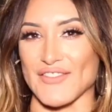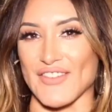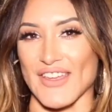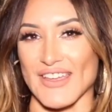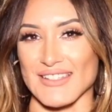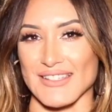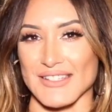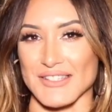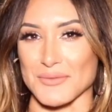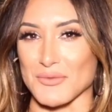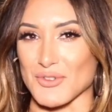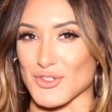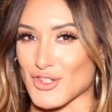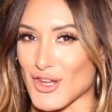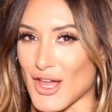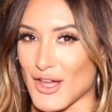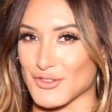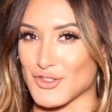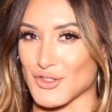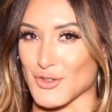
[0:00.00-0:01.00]
fans, it's
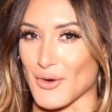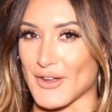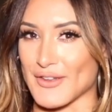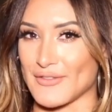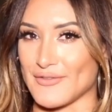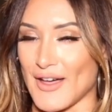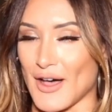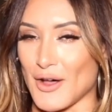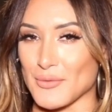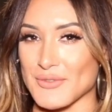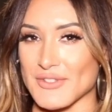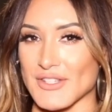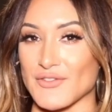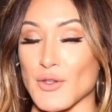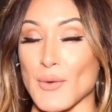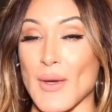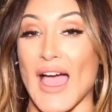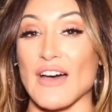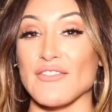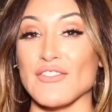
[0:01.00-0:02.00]
Michelle Joy Phelps.
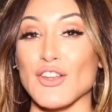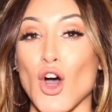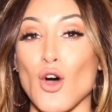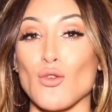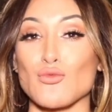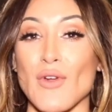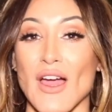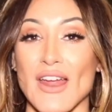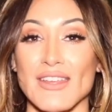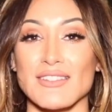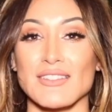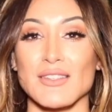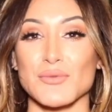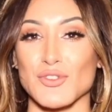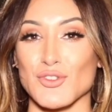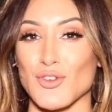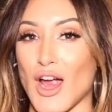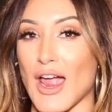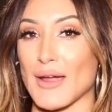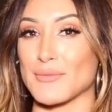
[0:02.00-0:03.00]
If you haven't already
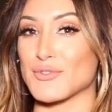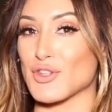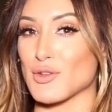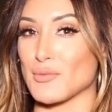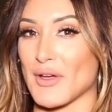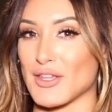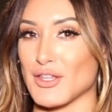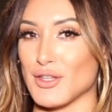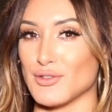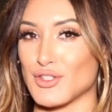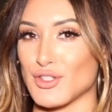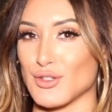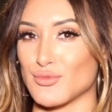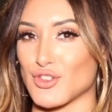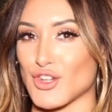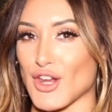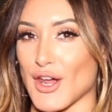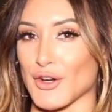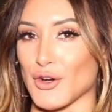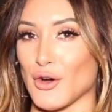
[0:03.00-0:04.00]
subscribed to my
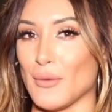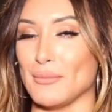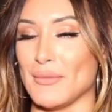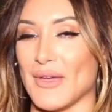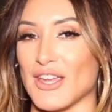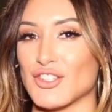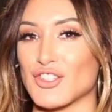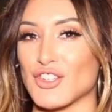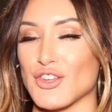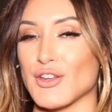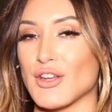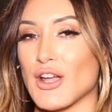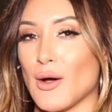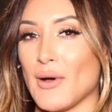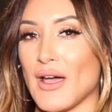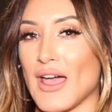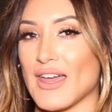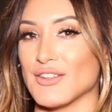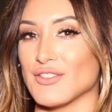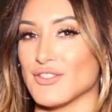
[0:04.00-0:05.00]
YouTube channel, make sure you
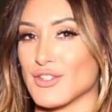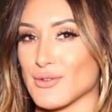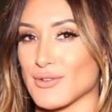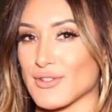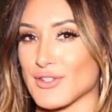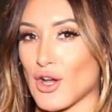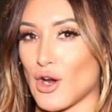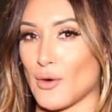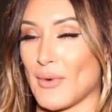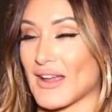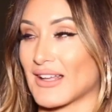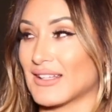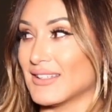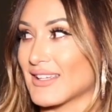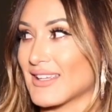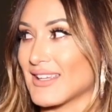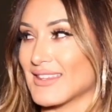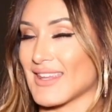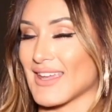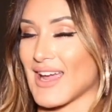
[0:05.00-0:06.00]
go ahead and do so by
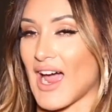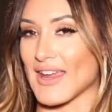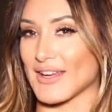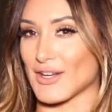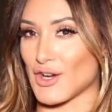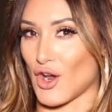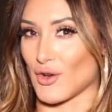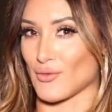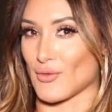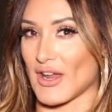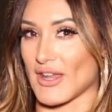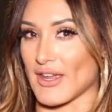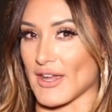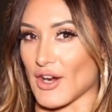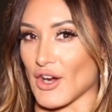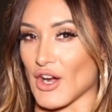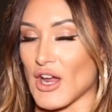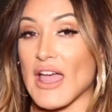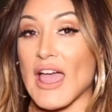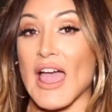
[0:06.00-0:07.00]
clicking the icon right
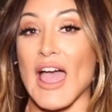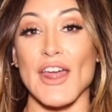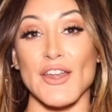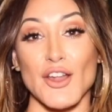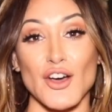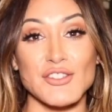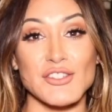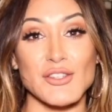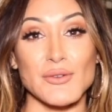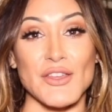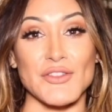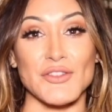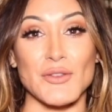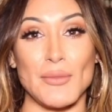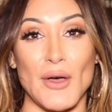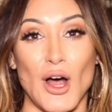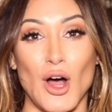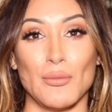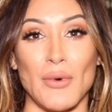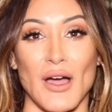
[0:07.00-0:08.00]
here, and also hit
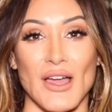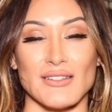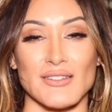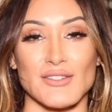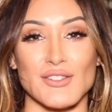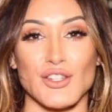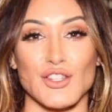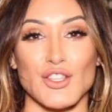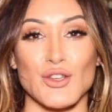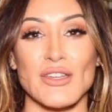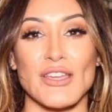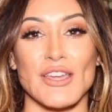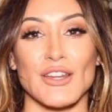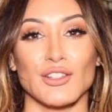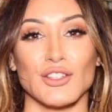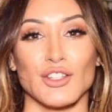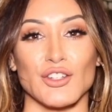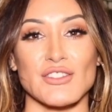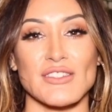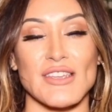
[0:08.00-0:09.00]
the bell button so that you can
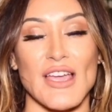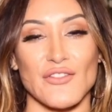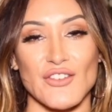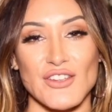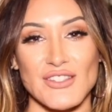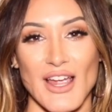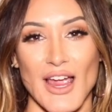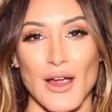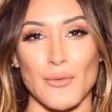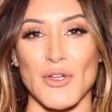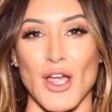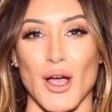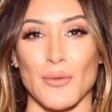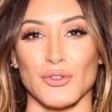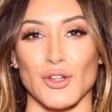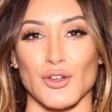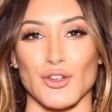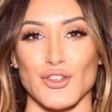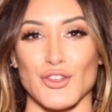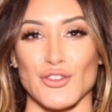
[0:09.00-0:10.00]
get alerts every time we
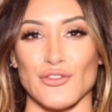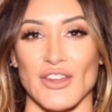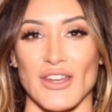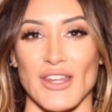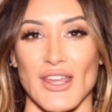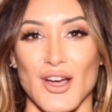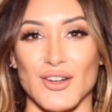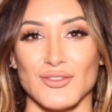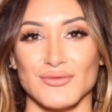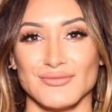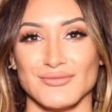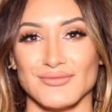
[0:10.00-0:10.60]
upload a new video.